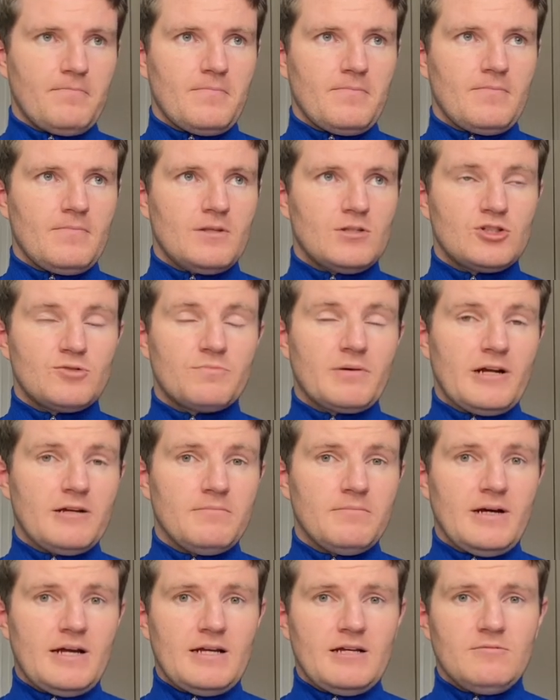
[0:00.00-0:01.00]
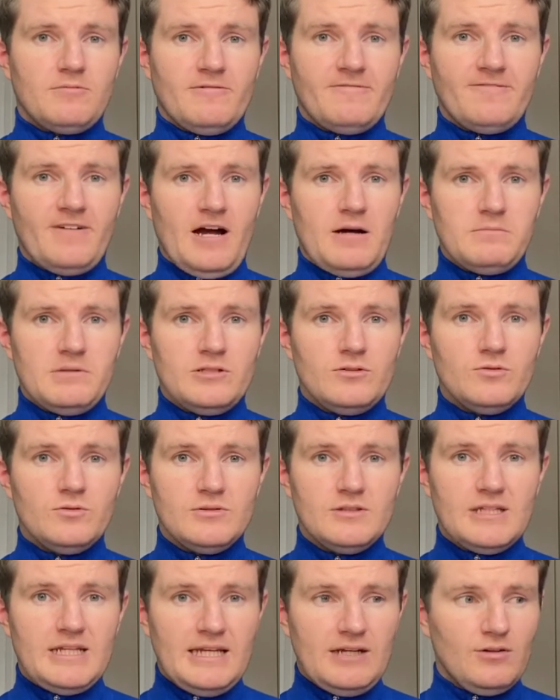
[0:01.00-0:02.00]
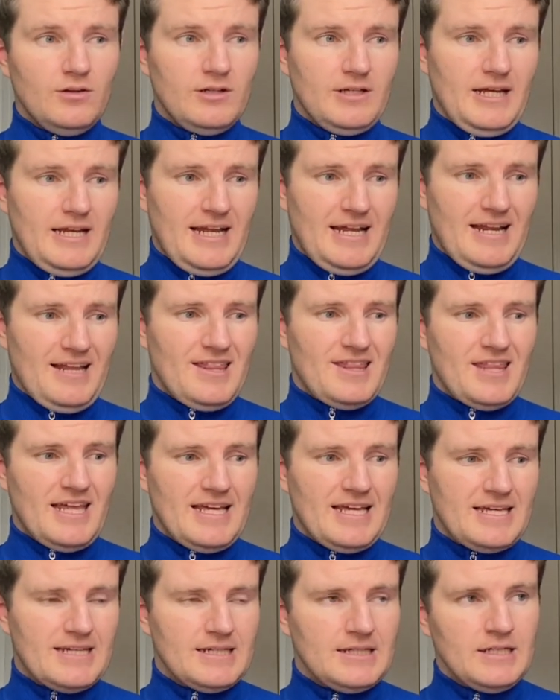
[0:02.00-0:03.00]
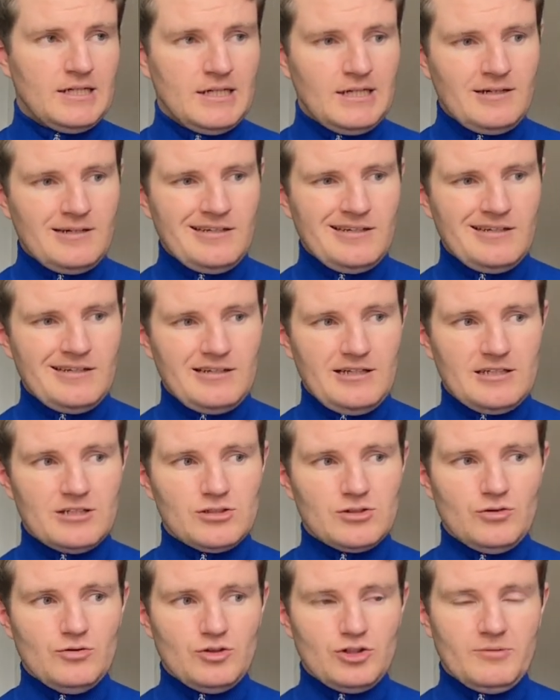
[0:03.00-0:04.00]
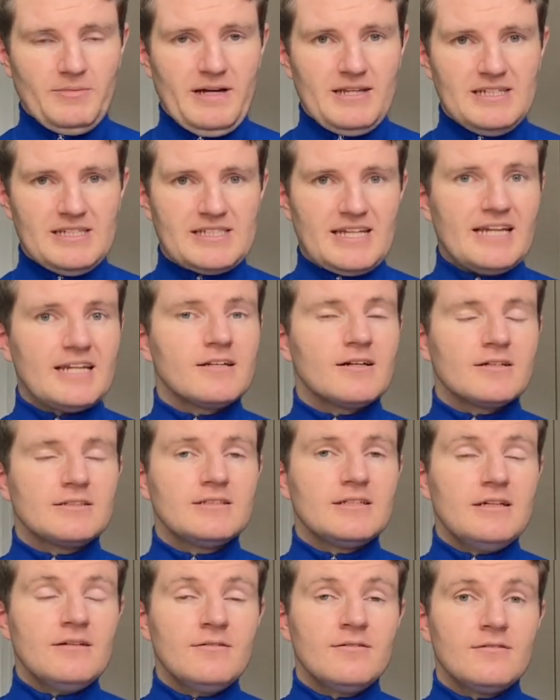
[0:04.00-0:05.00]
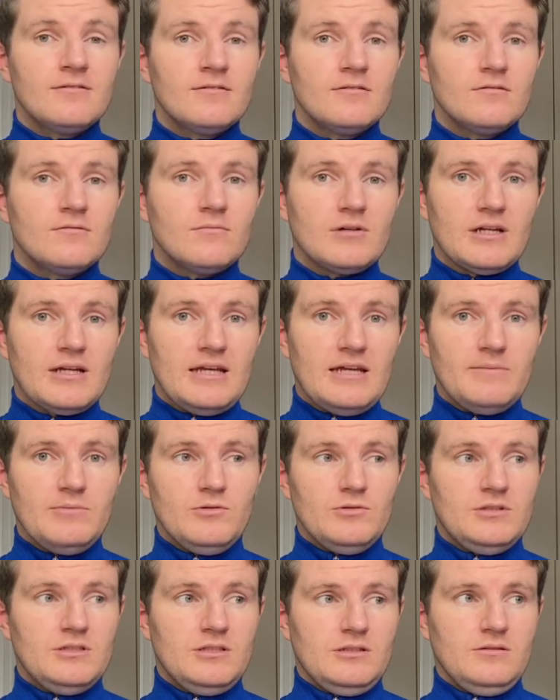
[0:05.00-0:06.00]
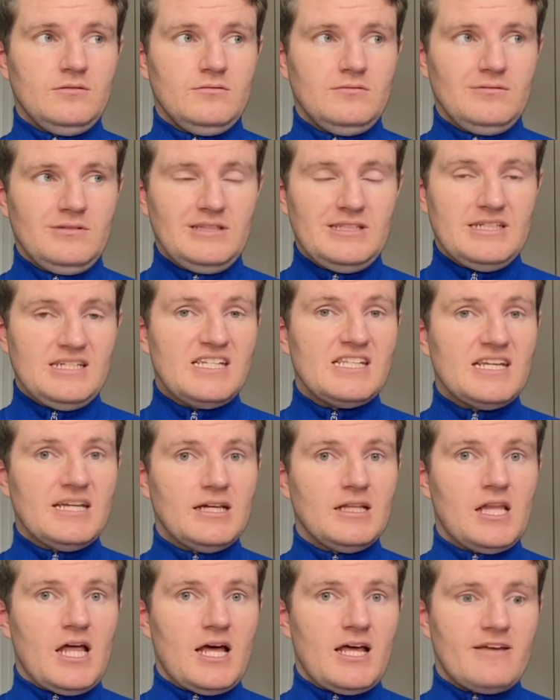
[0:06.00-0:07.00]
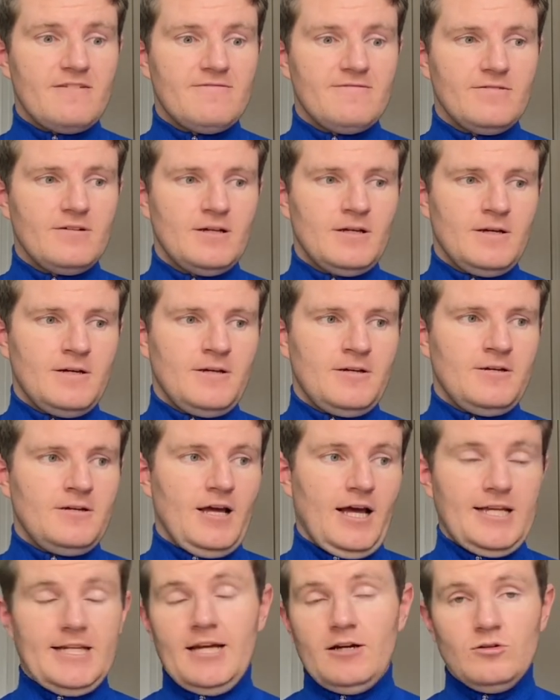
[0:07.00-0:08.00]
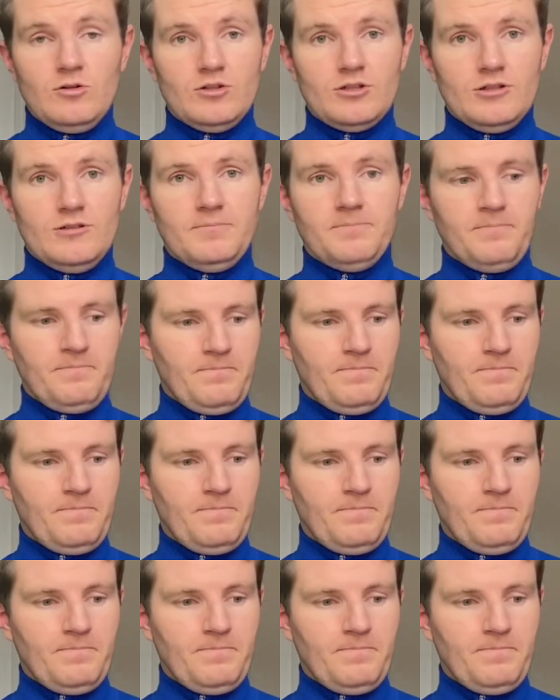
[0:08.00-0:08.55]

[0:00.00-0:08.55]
Springbank were family owned and they got it, and then I think Glen Scotia, by the skin of their teeth, were able to stay alive, and now look at them.